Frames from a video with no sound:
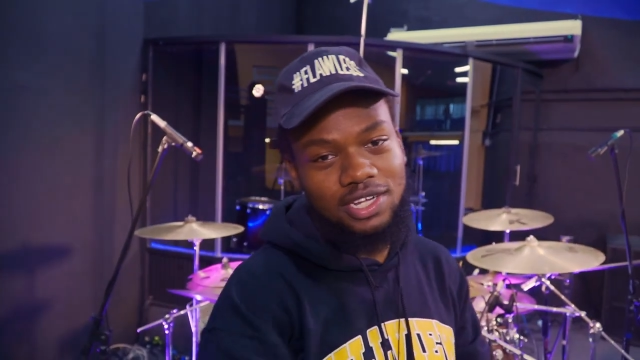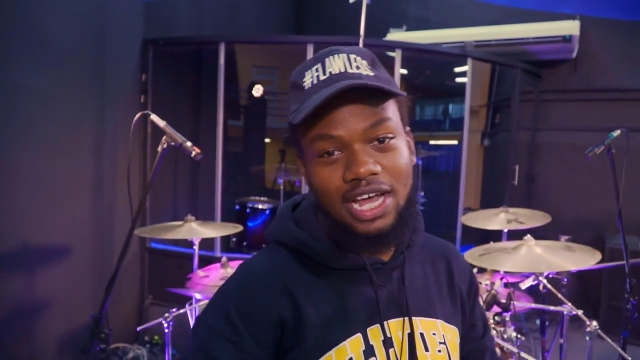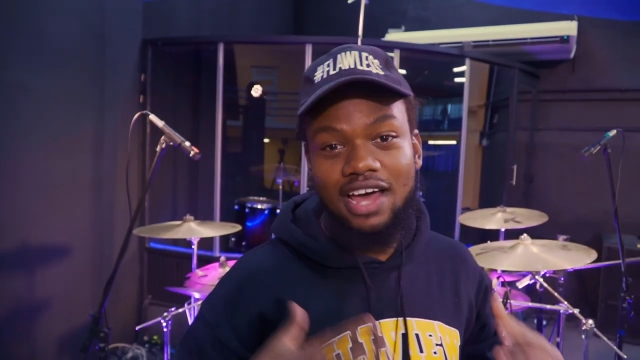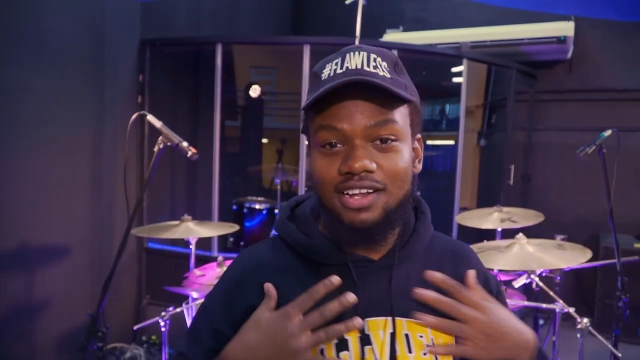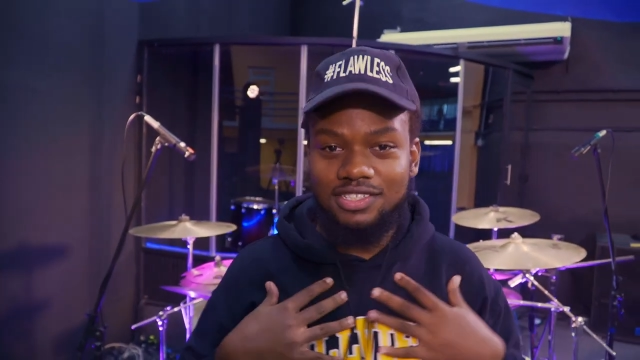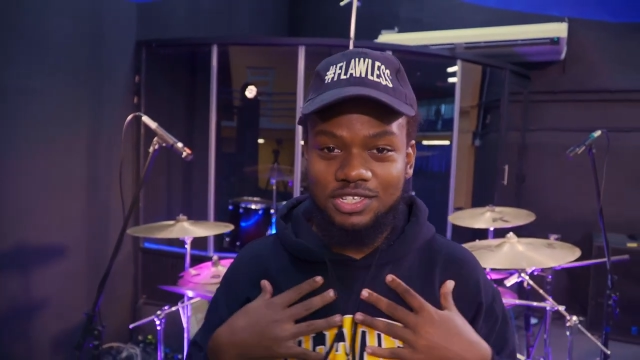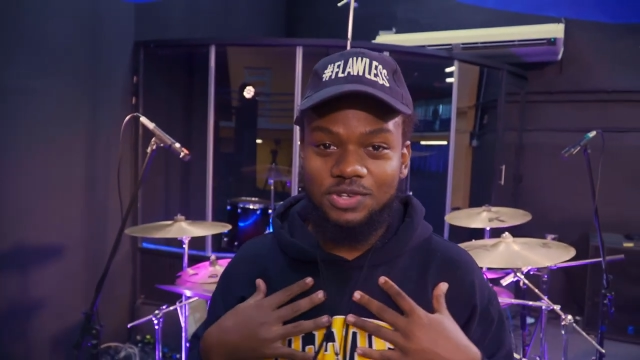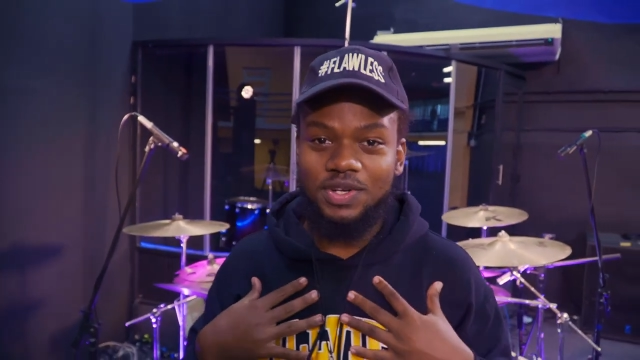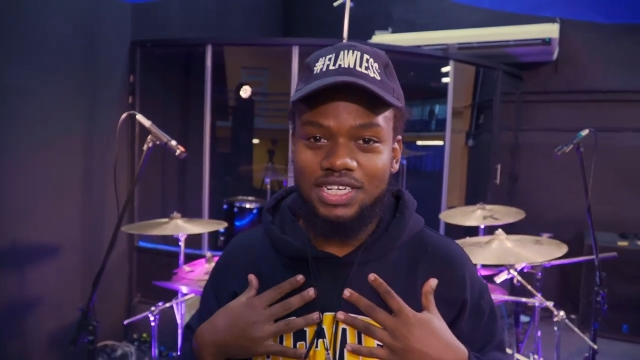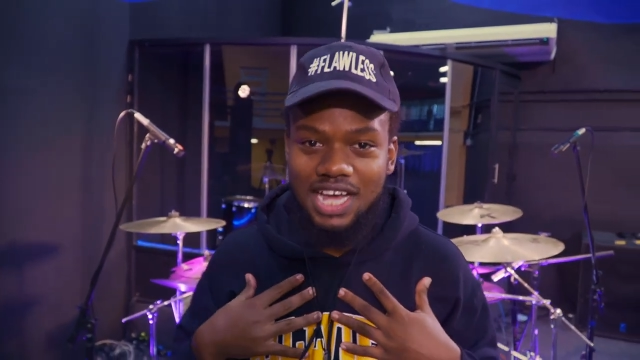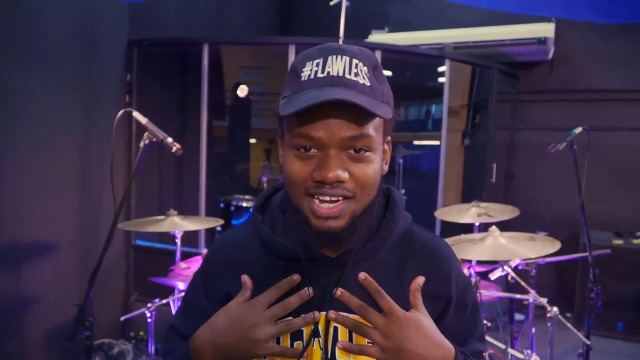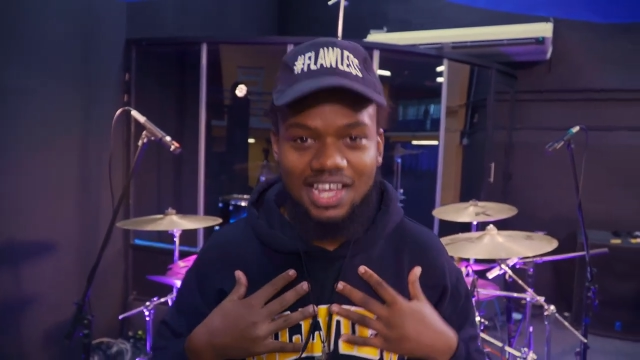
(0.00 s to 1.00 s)
I had nothing to do
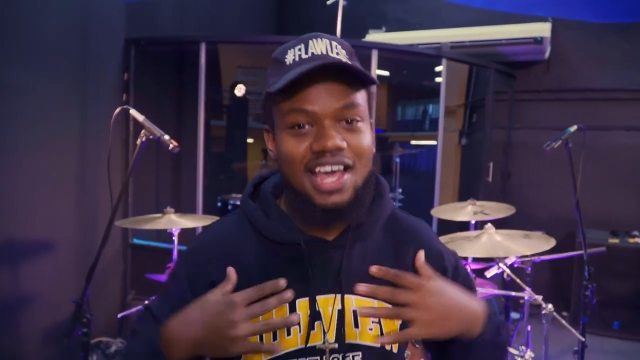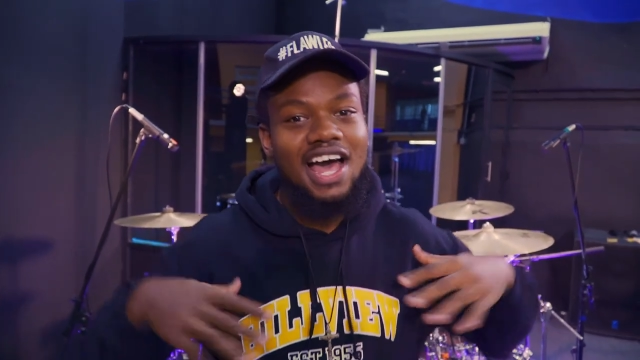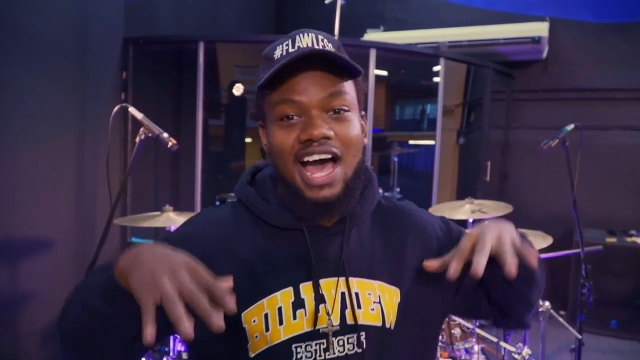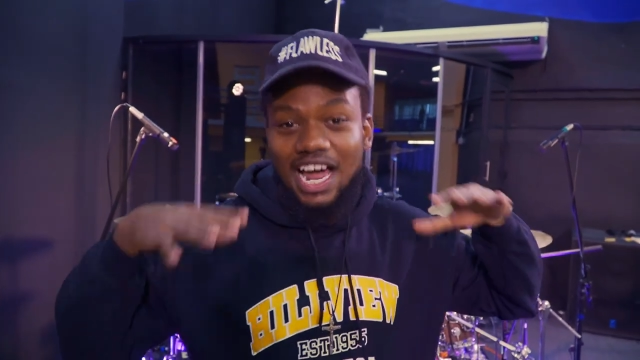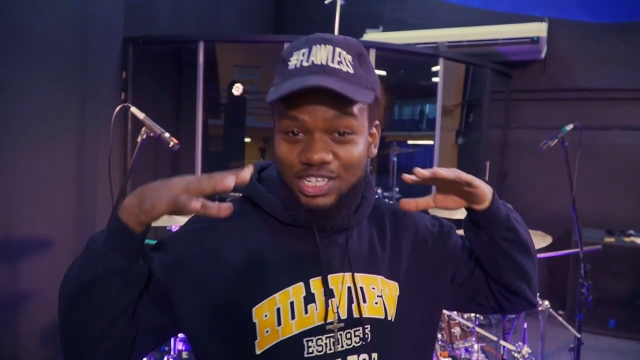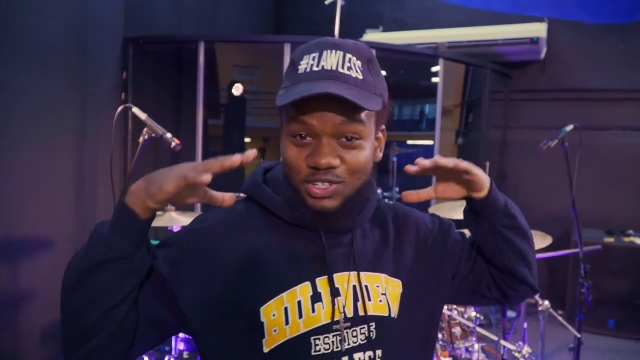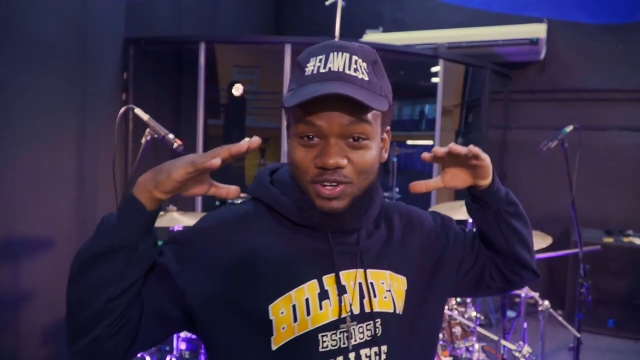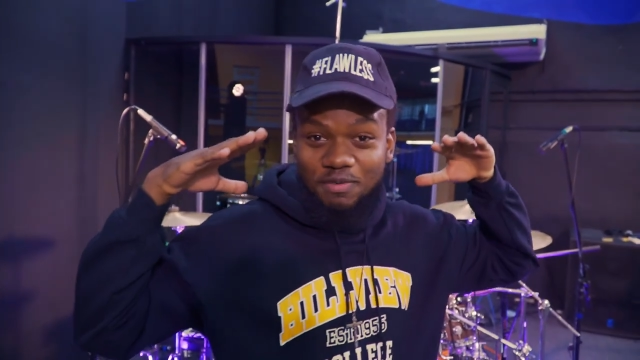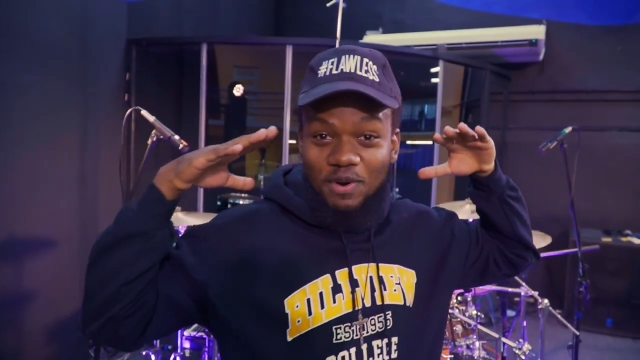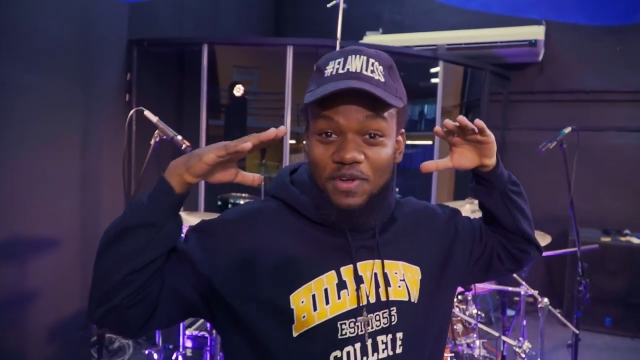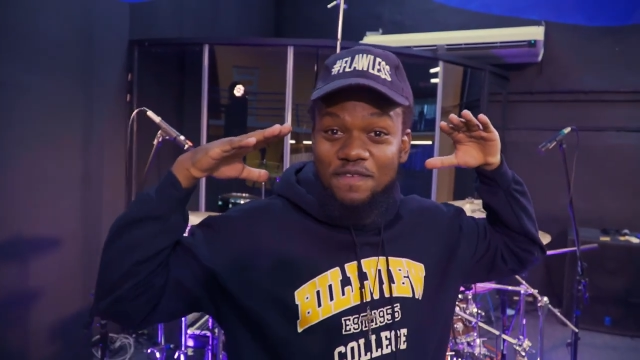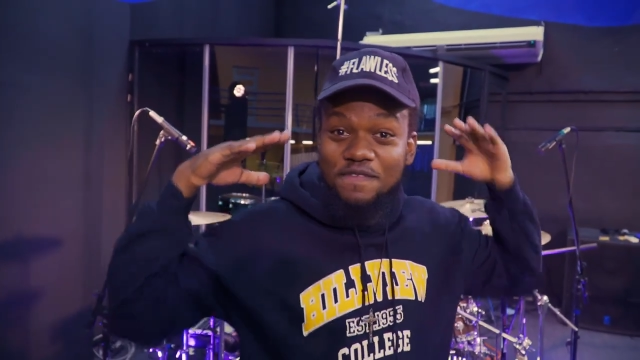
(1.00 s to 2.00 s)
with that, I was talking
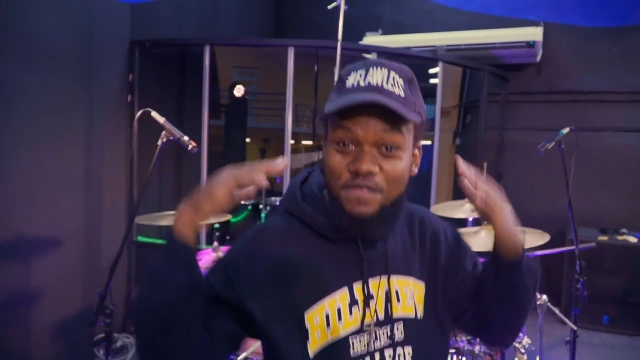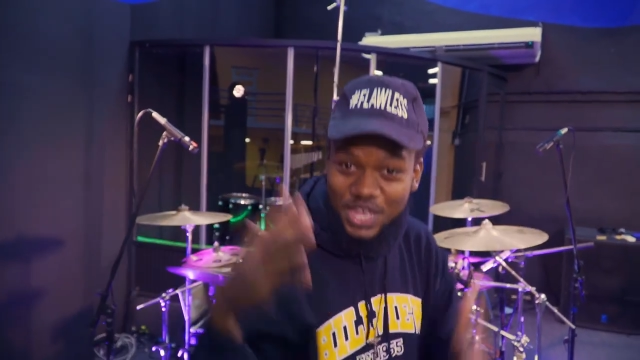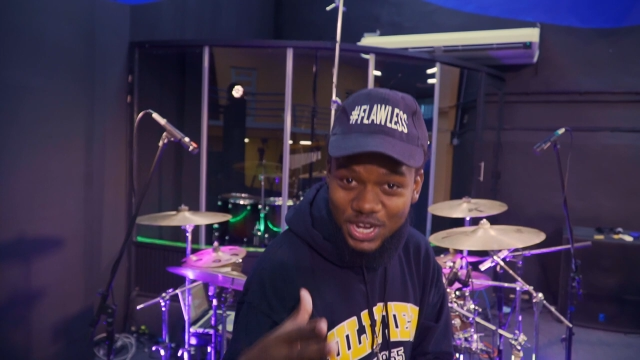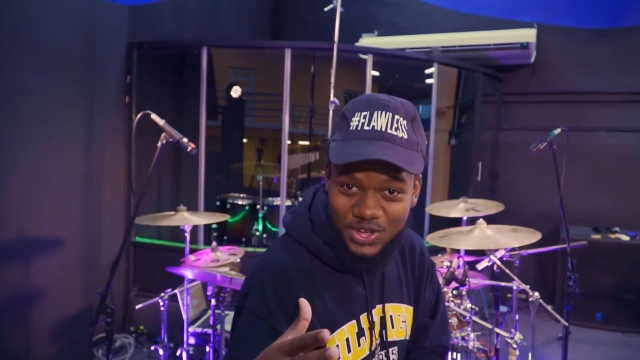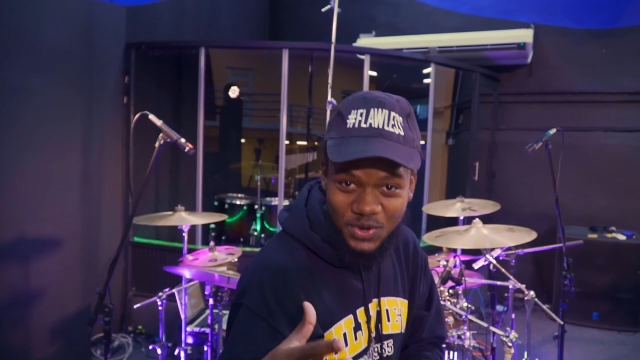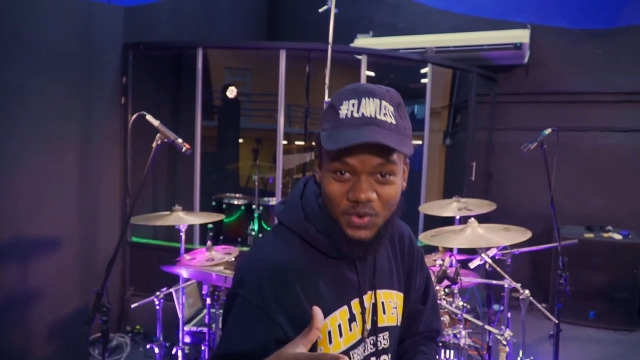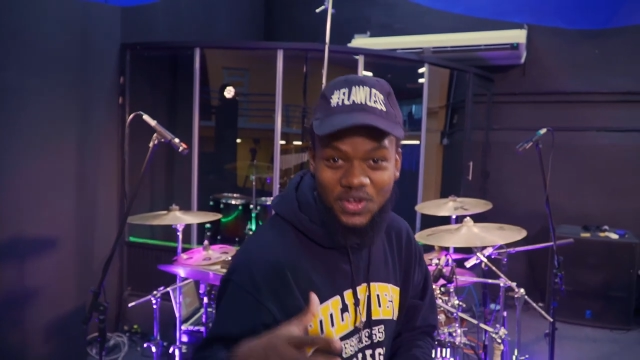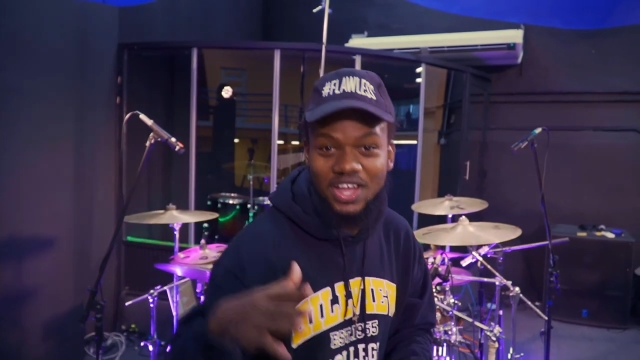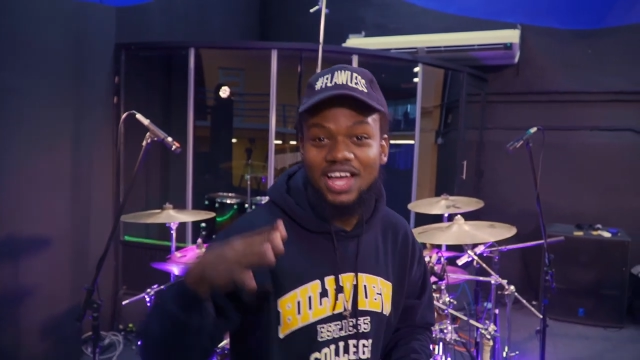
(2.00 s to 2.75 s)
about this video.